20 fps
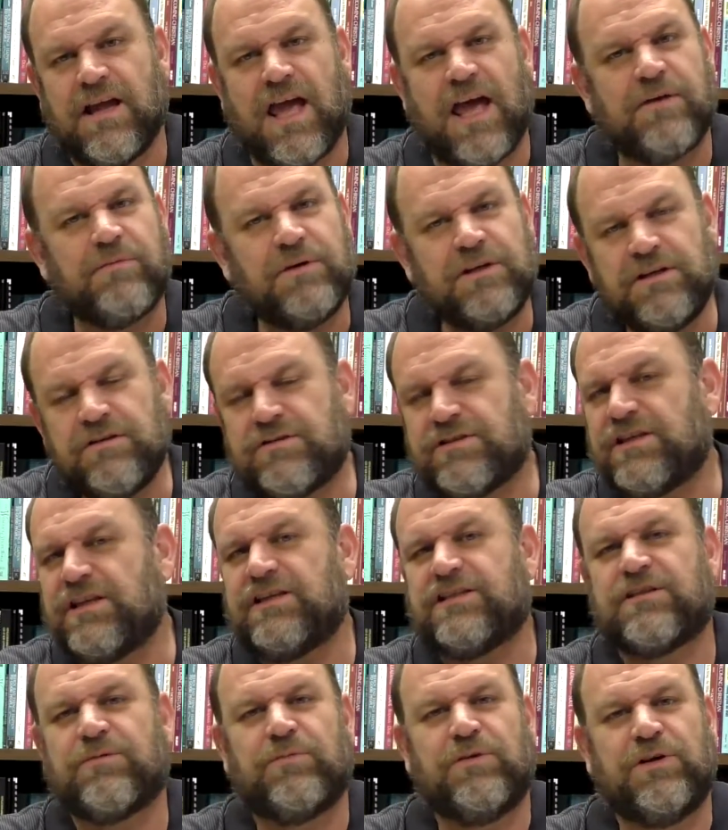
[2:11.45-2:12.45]
And when you
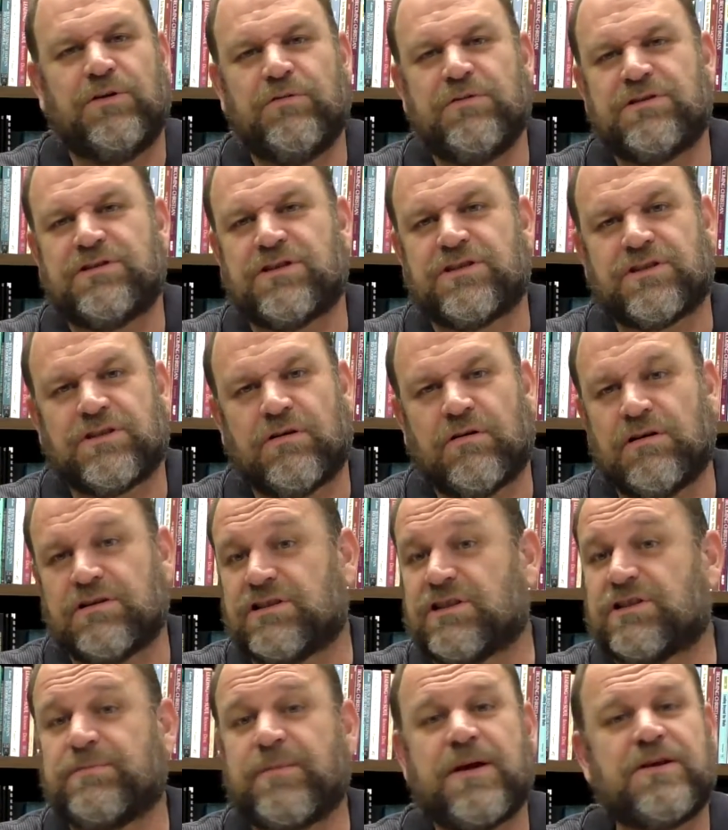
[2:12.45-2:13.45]
see someone who is
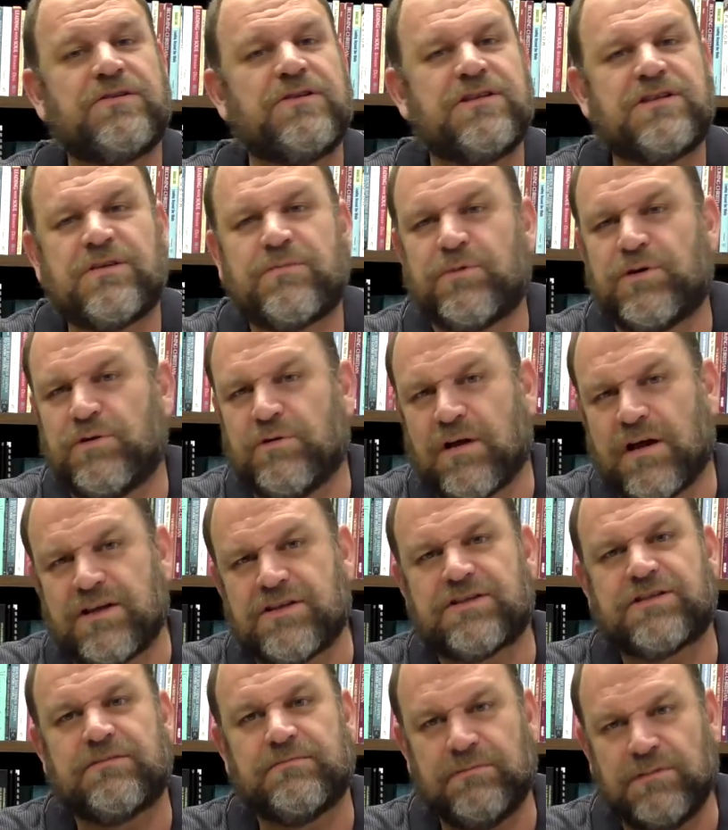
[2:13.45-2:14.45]
discouraged, especially someone who has some,